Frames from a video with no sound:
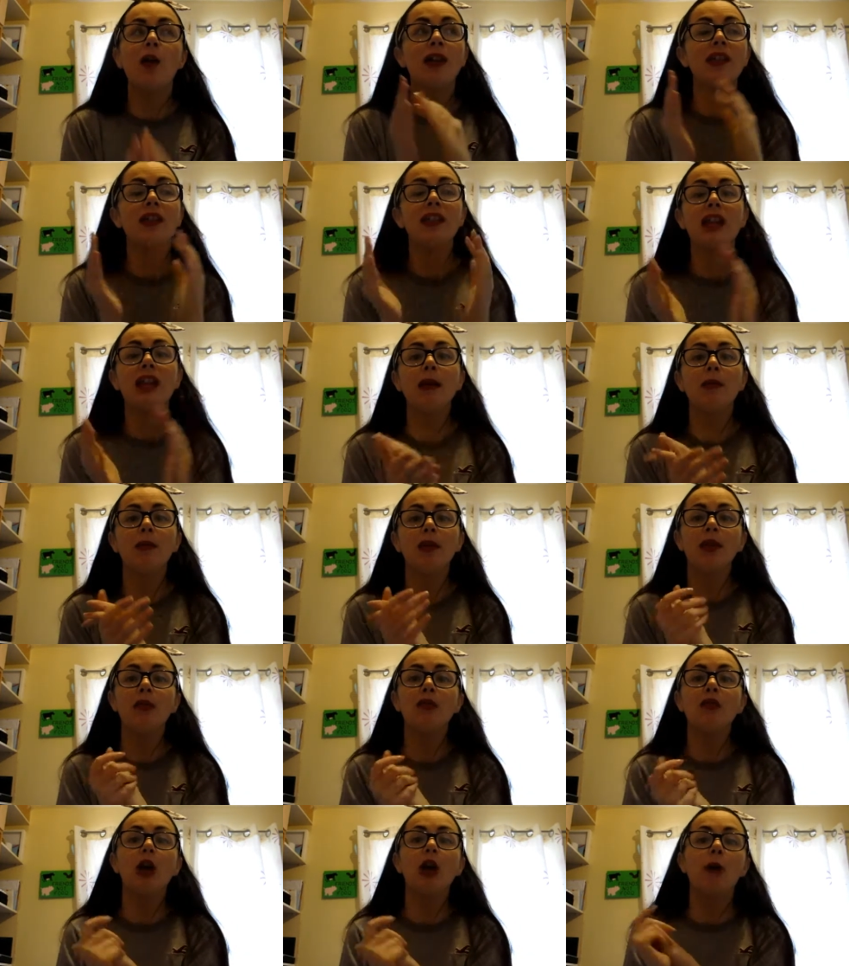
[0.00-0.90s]
I start my
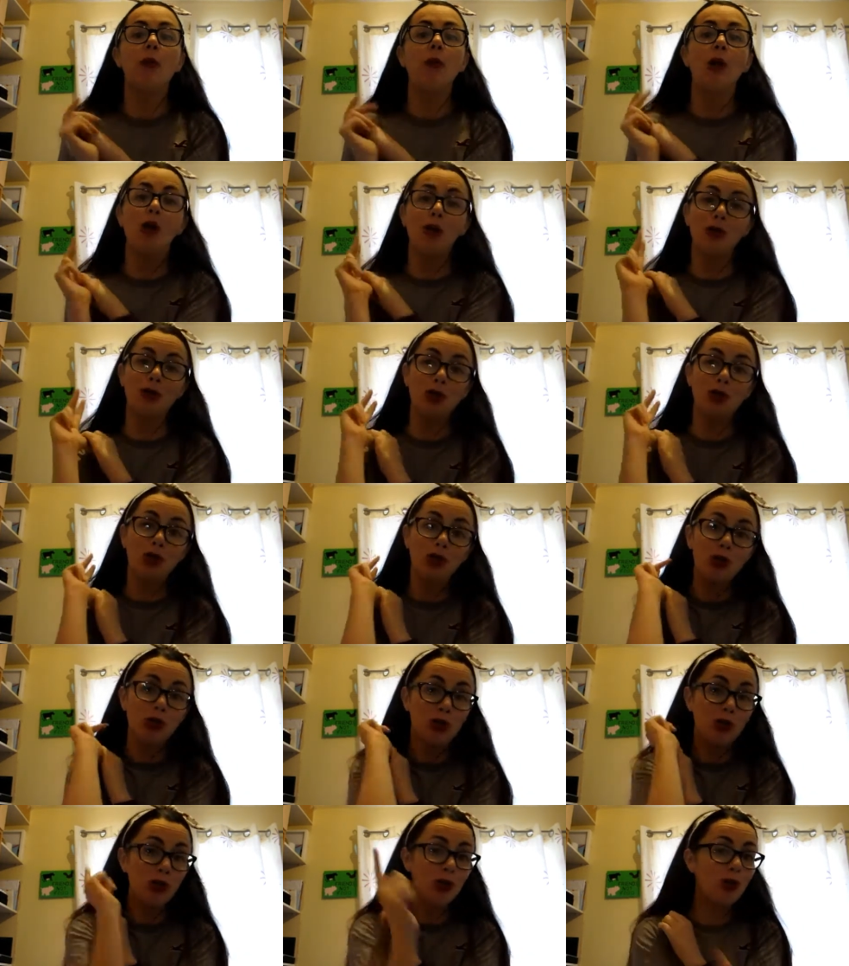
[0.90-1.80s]
new job on
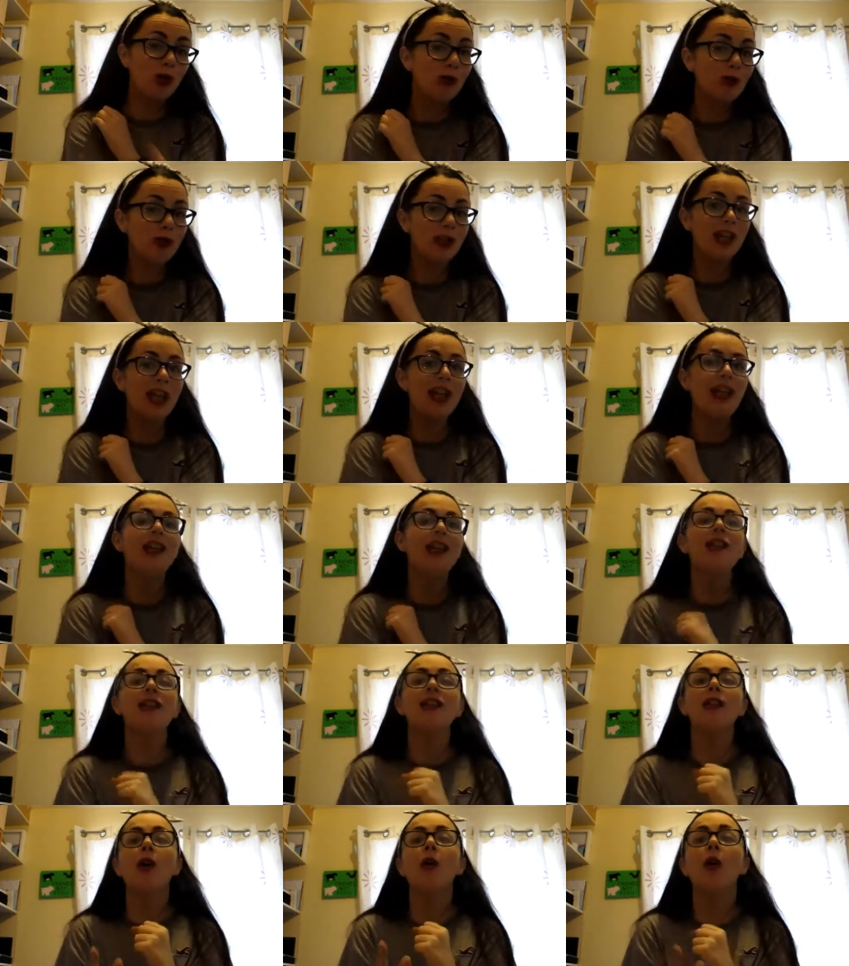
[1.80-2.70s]
Tuesday,
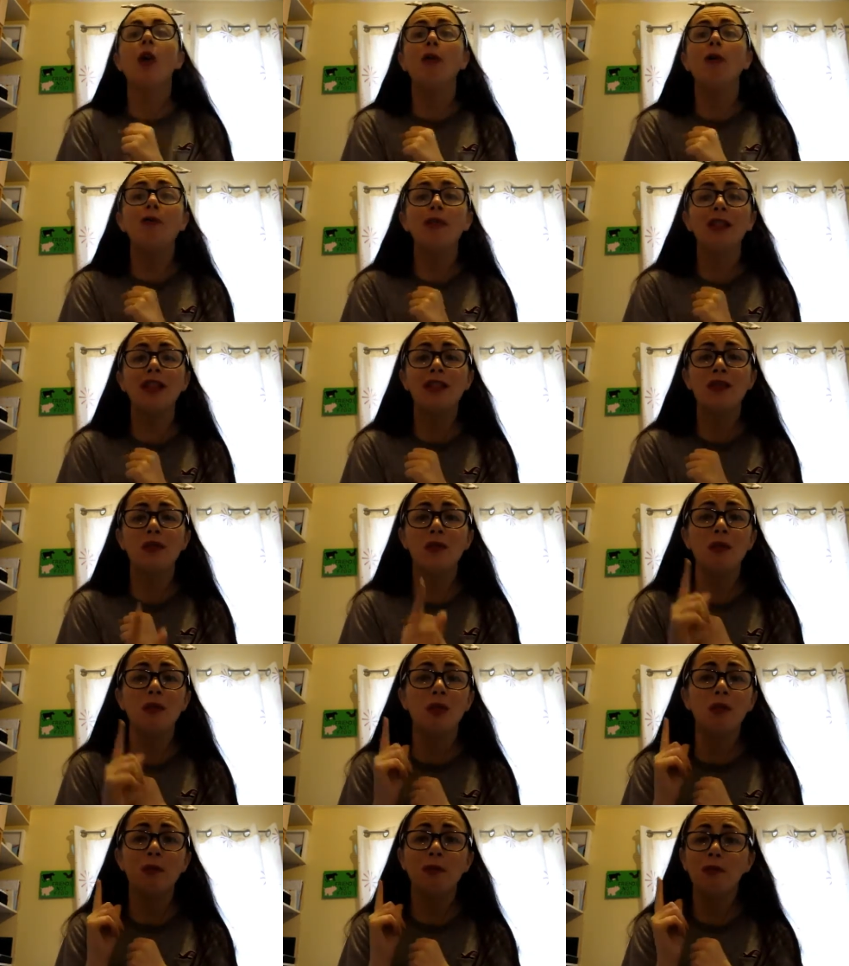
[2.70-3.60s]
so hopefully this will
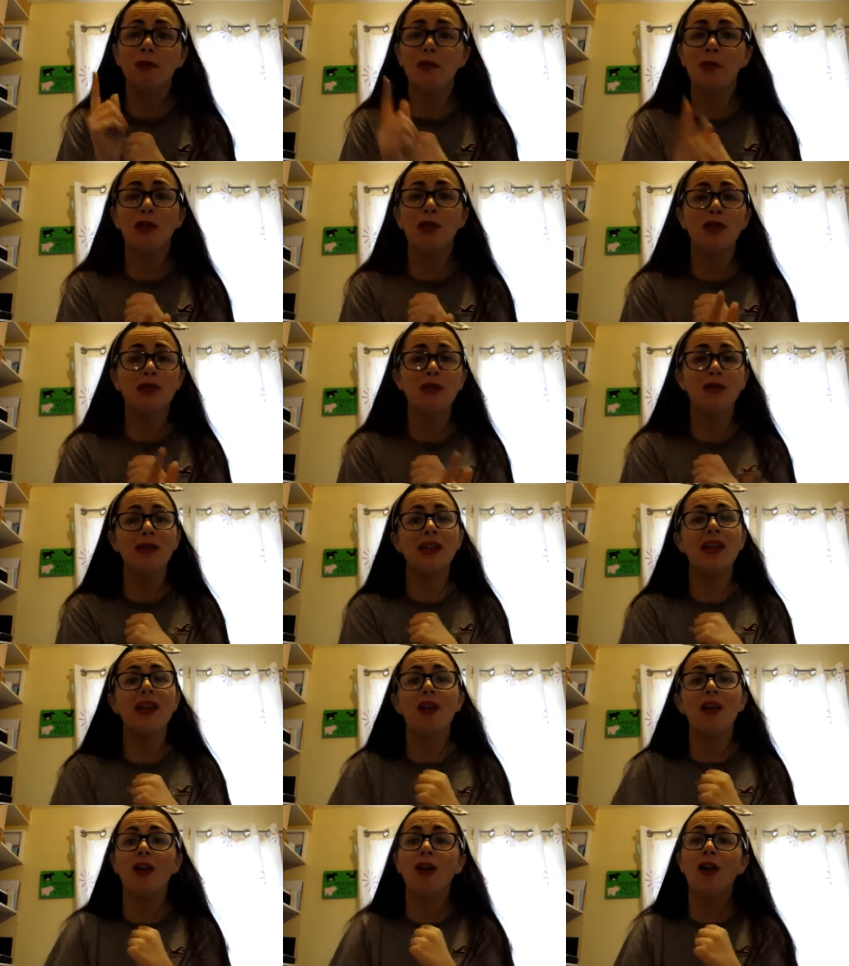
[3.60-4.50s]
be up before
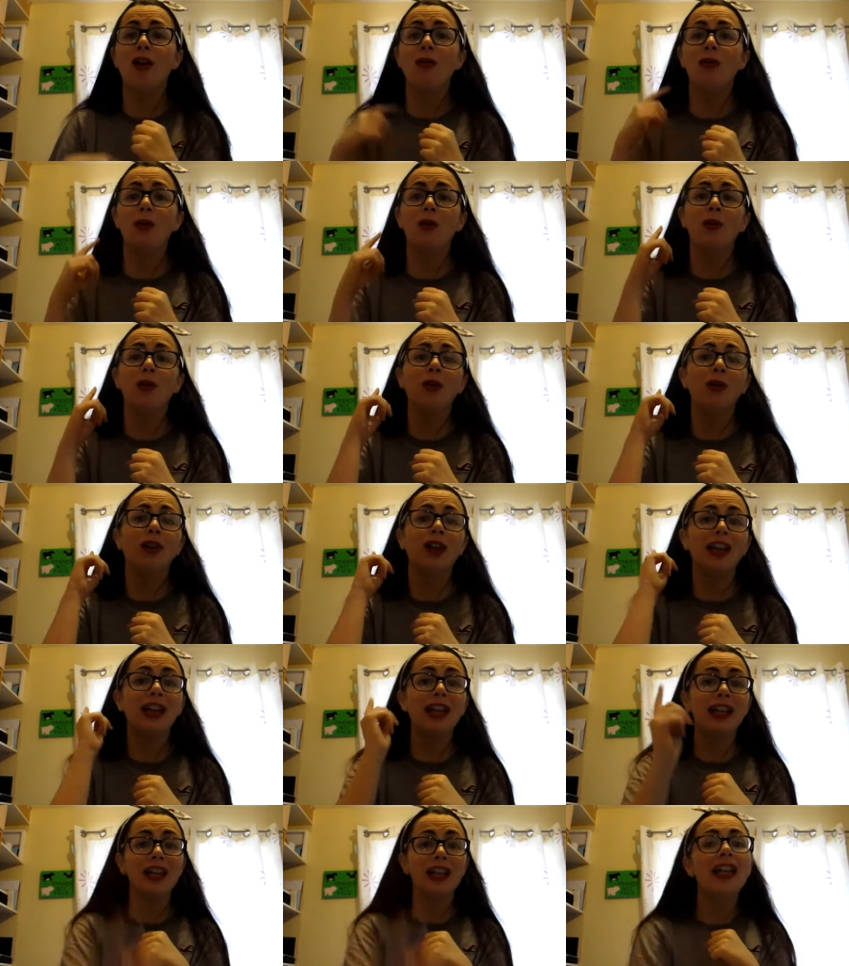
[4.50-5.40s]
Tuesday or I will look
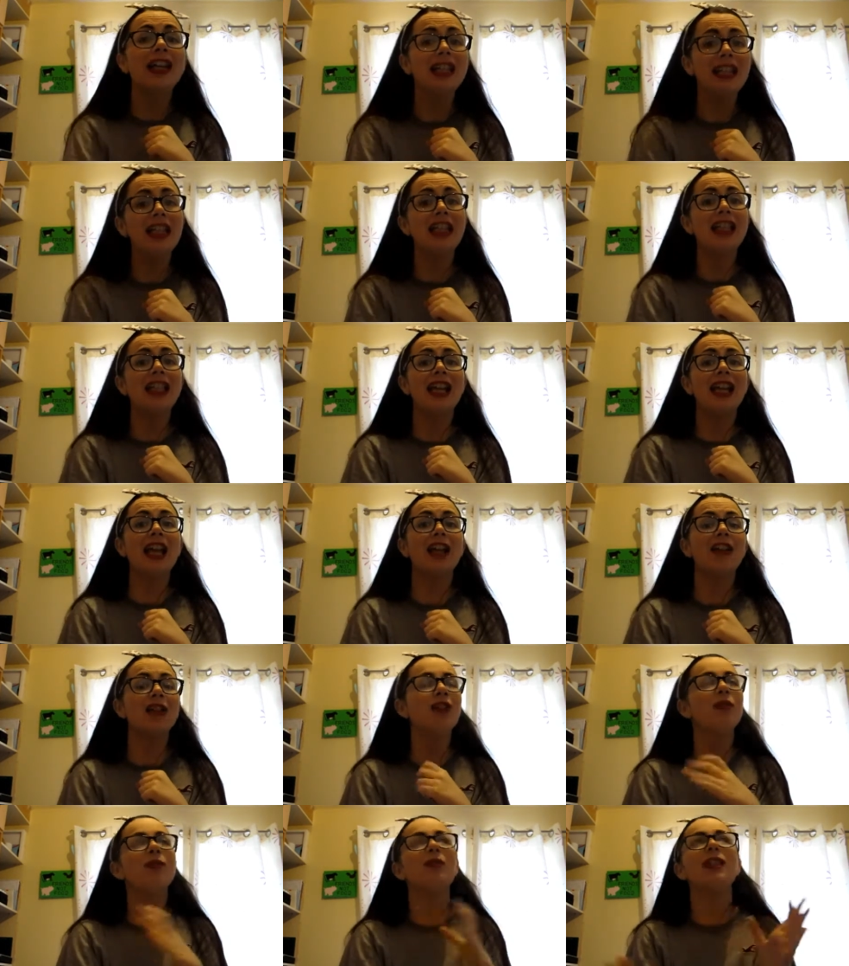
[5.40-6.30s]
like an idiot
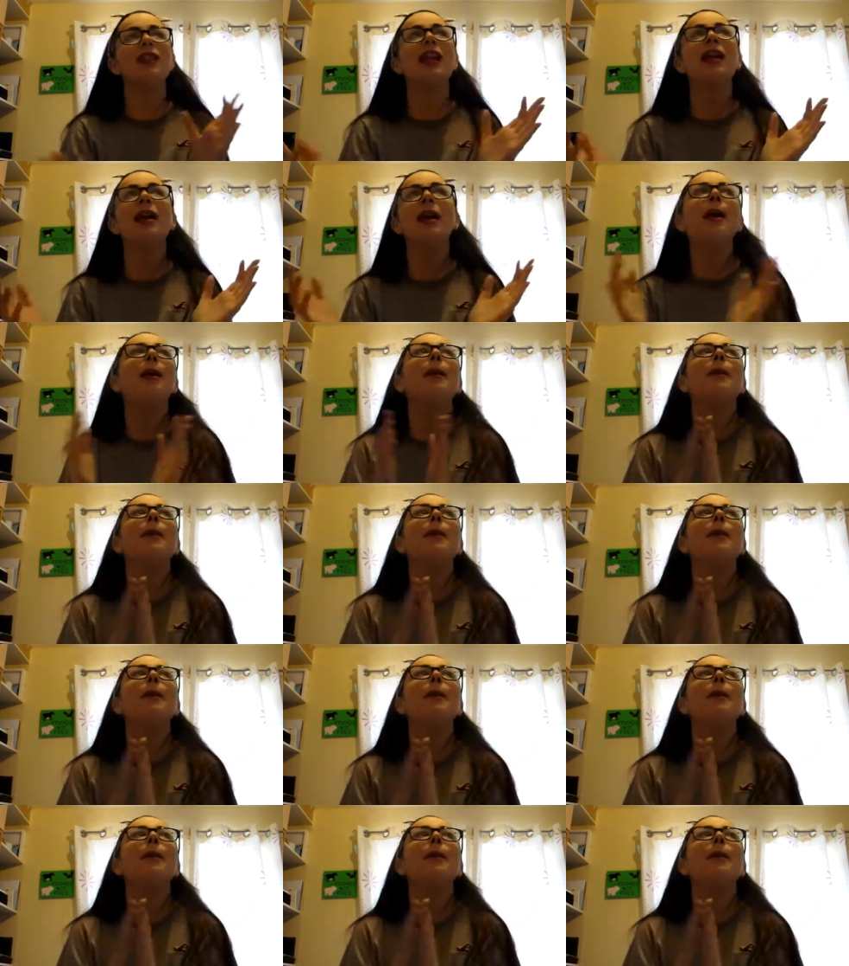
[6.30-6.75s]
saying Tuesday